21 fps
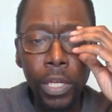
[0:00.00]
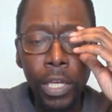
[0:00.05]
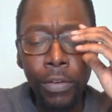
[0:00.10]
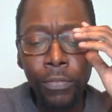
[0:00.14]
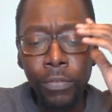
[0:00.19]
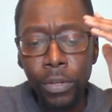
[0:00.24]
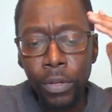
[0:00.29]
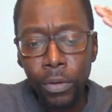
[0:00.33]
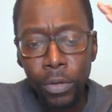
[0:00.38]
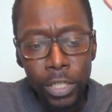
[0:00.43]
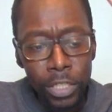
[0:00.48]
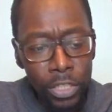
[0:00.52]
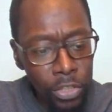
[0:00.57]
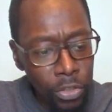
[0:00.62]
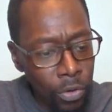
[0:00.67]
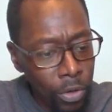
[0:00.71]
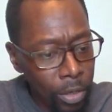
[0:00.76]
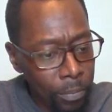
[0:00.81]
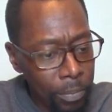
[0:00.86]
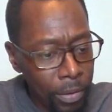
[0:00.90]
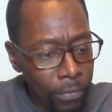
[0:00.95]
even though it is
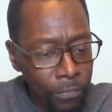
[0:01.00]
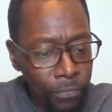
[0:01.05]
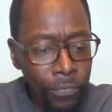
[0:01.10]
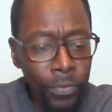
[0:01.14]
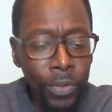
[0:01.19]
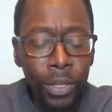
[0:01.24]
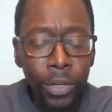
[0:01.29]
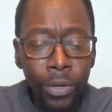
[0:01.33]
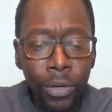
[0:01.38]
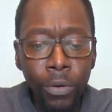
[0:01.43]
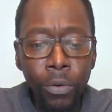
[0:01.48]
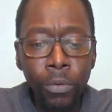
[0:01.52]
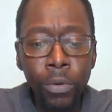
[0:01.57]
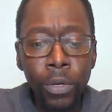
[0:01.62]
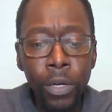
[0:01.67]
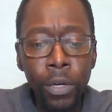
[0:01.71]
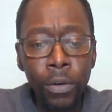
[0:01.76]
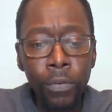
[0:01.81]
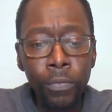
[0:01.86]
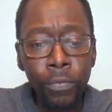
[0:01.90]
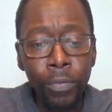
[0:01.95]
going to be filled
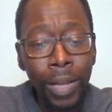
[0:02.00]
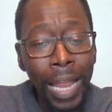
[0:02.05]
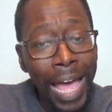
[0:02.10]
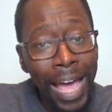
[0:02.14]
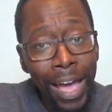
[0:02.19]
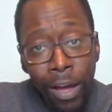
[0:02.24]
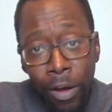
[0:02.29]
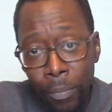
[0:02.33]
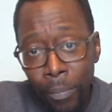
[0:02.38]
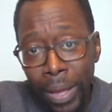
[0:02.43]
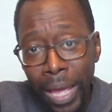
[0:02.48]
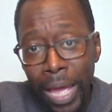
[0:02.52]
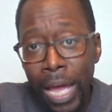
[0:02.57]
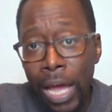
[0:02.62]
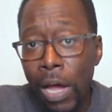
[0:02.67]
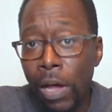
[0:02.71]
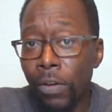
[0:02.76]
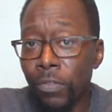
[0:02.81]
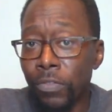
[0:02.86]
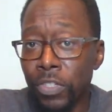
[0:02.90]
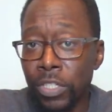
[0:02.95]
with loud
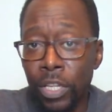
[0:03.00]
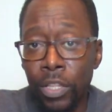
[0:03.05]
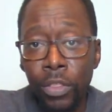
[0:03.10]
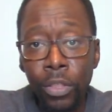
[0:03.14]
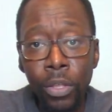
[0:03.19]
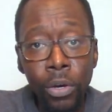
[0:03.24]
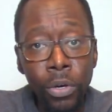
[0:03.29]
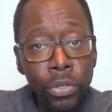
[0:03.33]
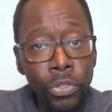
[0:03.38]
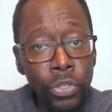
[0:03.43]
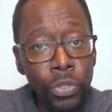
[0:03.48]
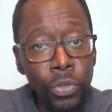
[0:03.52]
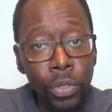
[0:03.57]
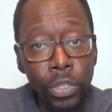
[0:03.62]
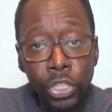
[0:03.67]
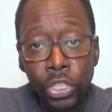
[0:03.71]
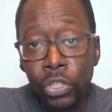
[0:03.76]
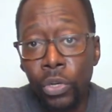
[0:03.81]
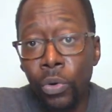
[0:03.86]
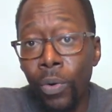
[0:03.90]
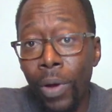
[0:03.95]
mouths and those who are
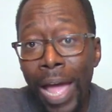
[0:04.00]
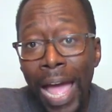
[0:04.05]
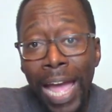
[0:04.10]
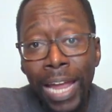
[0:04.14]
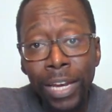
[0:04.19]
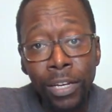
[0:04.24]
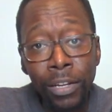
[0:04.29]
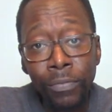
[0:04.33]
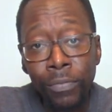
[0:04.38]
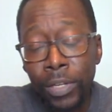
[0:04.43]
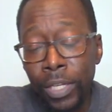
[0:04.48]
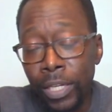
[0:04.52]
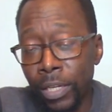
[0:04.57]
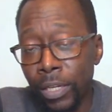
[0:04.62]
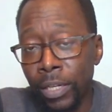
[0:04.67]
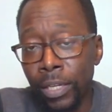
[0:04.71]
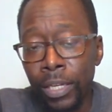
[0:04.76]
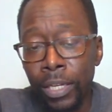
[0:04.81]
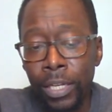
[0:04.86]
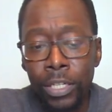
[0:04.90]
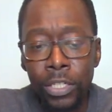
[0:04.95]
so actively
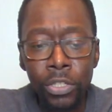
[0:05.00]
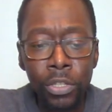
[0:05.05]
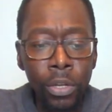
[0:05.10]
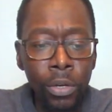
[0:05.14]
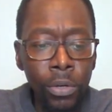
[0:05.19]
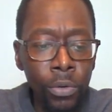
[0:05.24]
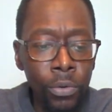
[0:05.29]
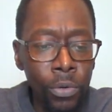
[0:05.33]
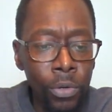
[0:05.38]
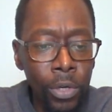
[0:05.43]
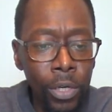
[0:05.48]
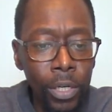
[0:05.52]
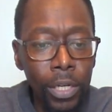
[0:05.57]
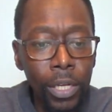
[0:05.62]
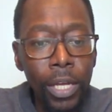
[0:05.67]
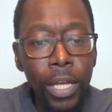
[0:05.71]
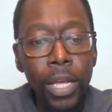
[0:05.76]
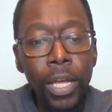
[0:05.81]
against the Lord,